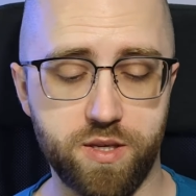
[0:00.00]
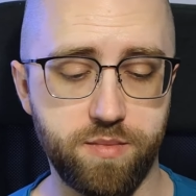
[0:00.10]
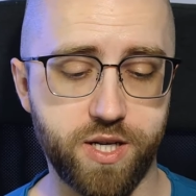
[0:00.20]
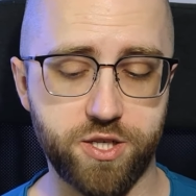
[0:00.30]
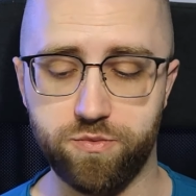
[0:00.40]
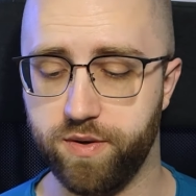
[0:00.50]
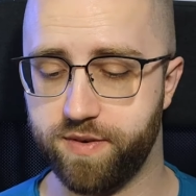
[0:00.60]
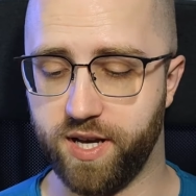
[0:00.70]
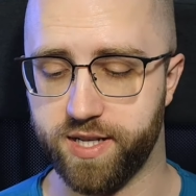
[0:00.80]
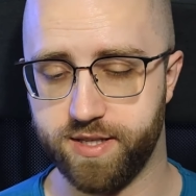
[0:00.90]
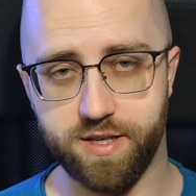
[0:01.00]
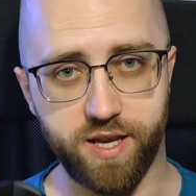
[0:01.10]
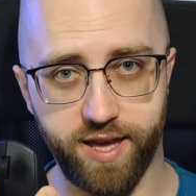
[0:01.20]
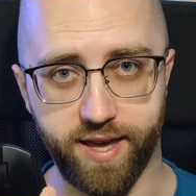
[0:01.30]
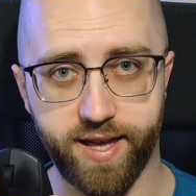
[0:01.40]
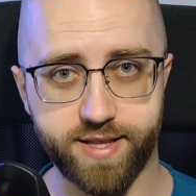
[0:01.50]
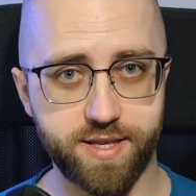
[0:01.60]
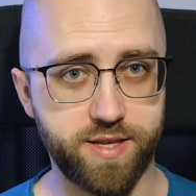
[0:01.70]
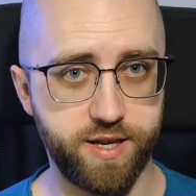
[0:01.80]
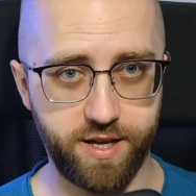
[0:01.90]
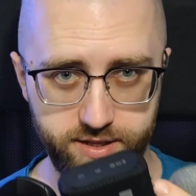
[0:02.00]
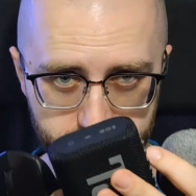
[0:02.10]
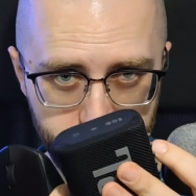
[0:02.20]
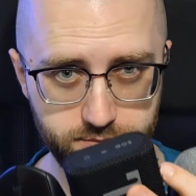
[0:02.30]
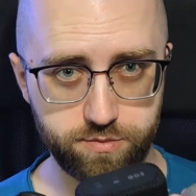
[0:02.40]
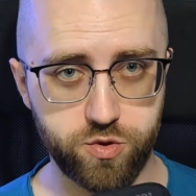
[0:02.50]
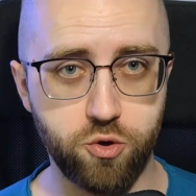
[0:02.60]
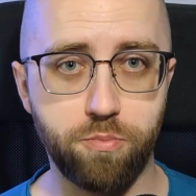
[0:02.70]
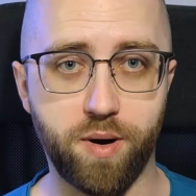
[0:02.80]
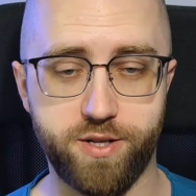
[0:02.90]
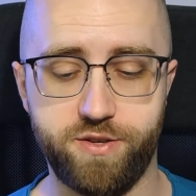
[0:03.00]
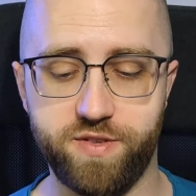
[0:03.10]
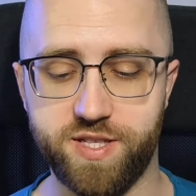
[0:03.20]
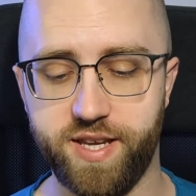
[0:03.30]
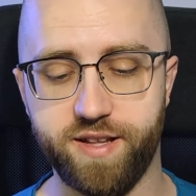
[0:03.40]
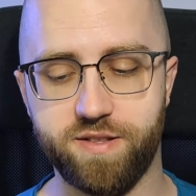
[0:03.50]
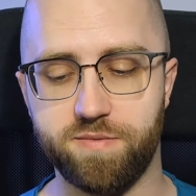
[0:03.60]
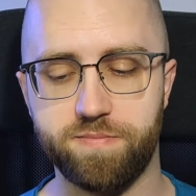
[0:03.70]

imagine we've got a head and 2 parts of the tail.